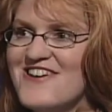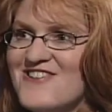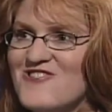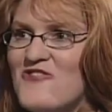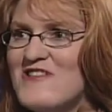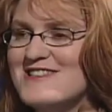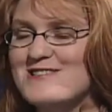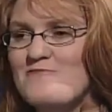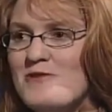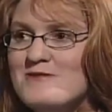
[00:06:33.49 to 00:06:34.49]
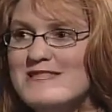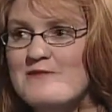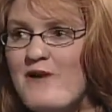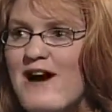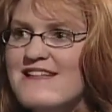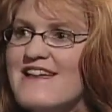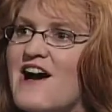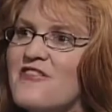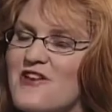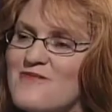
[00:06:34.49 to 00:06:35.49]
You don't want to just build any pond
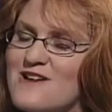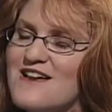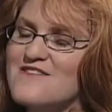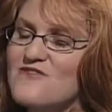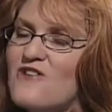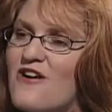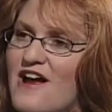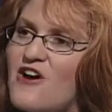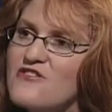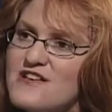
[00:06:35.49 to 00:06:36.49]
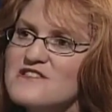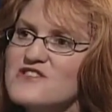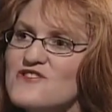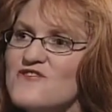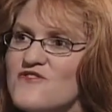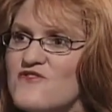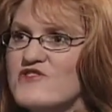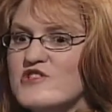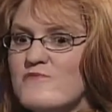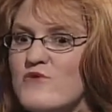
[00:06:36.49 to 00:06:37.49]
out there because there are health concerns if you
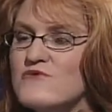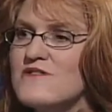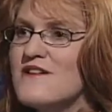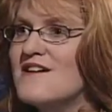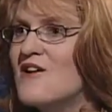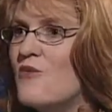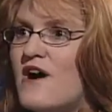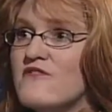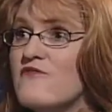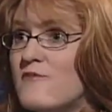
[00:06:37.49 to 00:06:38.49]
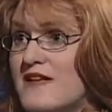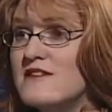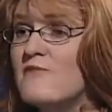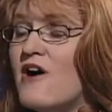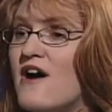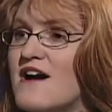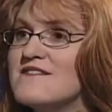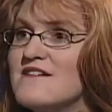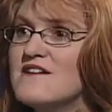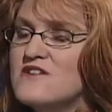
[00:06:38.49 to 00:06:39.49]
just pull the water from any
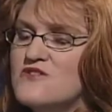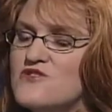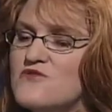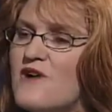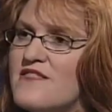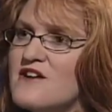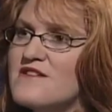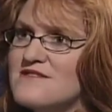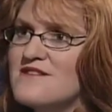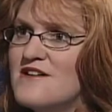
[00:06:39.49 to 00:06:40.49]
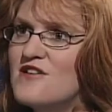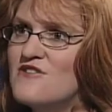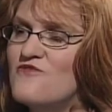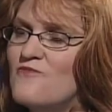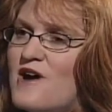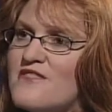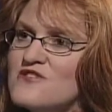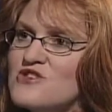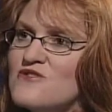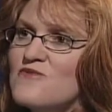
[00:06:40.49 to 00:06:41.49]
pond. You do want to
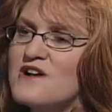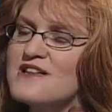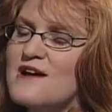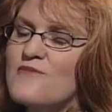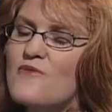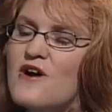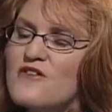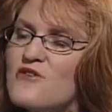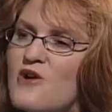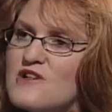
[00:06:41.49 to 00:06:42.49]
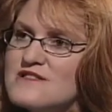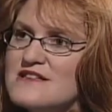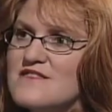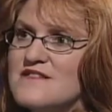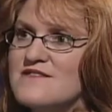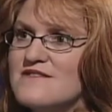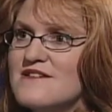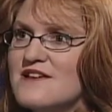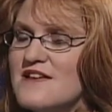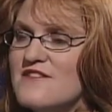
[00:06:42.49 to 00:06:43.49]
monitor what type of water quality that
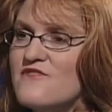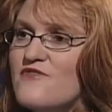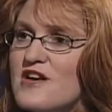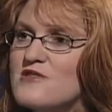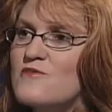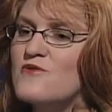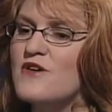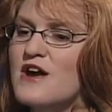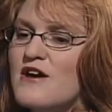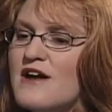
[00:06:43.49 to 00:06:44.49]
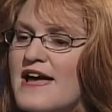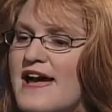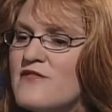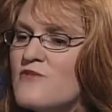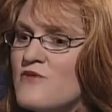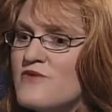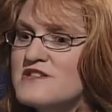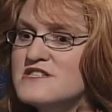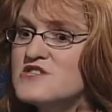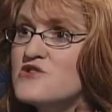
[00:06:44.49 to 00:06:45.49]
is available there, and then we're
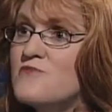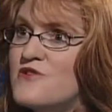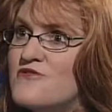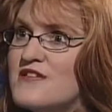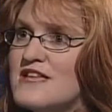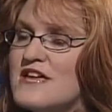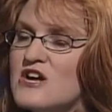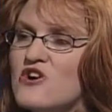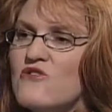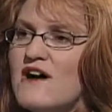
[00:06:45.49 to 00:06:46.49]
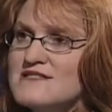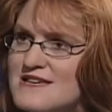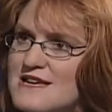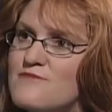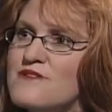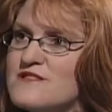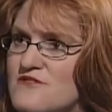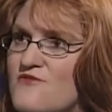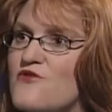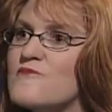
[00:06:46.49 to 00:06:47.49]
redistributing it across campus in the
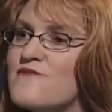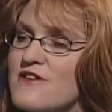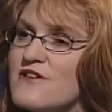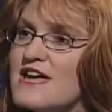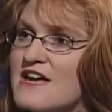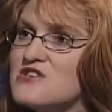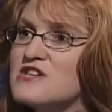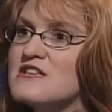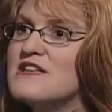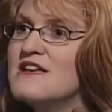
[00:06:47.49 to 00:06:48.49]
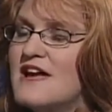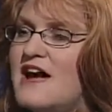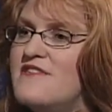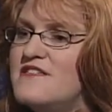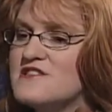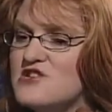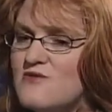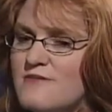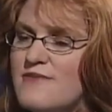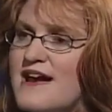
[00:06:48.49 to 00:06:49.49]
form of irrigation. And then it's
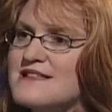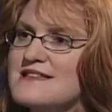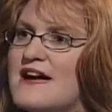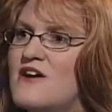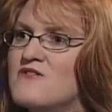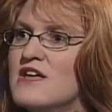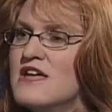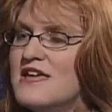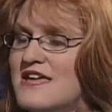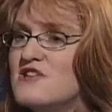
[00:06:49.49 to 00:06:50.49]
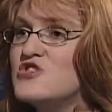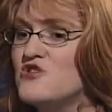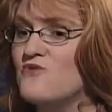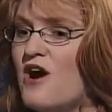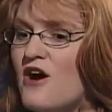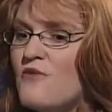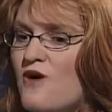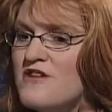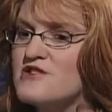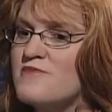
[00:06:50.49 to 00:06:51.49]
going back down into our
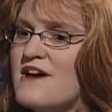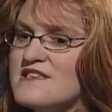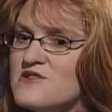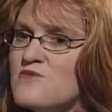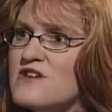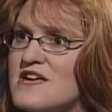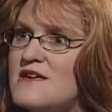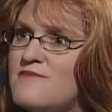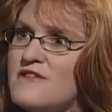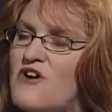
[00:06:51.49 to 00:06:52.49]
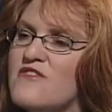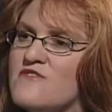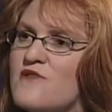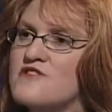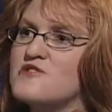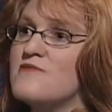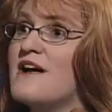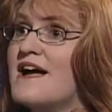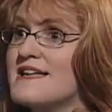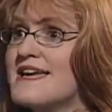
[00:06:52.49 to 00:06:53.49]
water supply, so we're keeping all this water supply
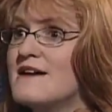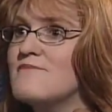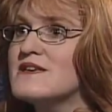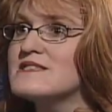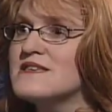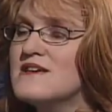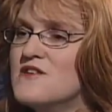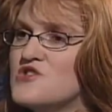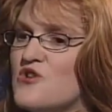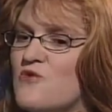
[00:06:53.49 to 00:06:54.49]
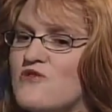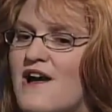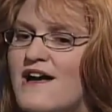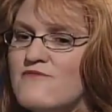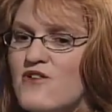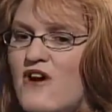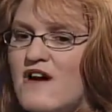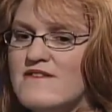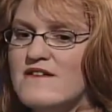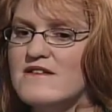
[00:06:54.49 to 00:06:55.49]
on campus. So we're not
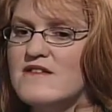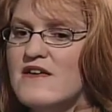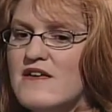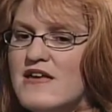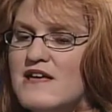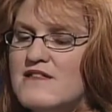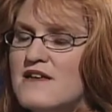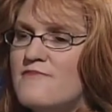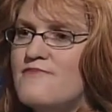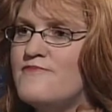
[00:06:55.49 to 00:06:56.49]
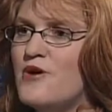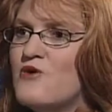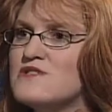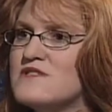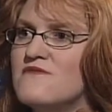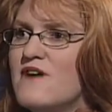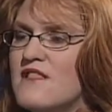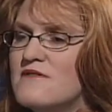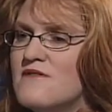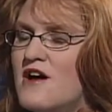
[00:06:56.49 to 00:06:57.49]
causing any post
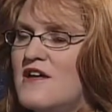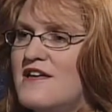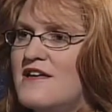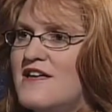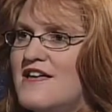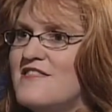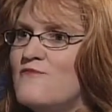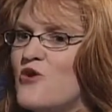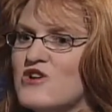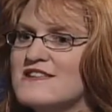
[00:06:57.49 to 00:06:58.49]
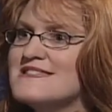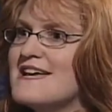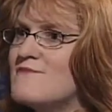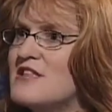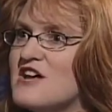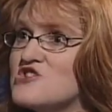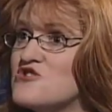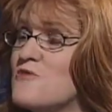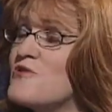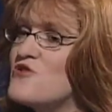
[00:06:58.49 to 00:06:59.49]
develop any more contamination
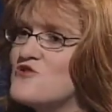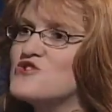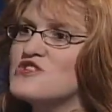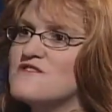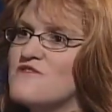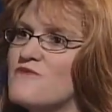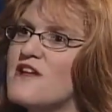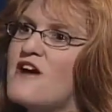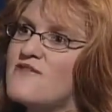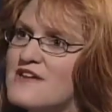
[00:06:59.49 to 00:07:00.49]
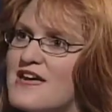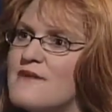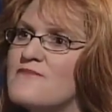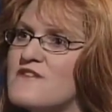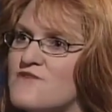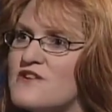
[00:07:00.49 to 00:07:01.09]
or pollution to run off a campus.